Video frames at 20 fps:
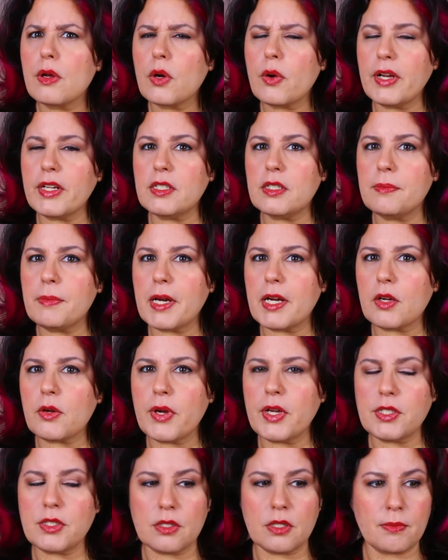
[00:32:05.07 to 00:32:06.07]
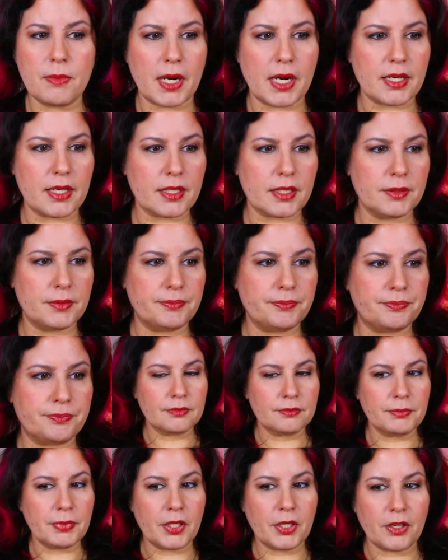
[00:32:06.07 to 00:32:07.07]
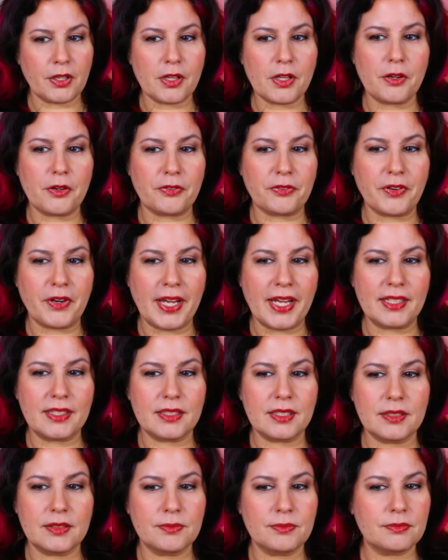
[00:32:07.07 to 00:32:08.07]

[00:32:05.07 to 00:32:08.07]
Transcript: Question mark, question mark. But her little friend,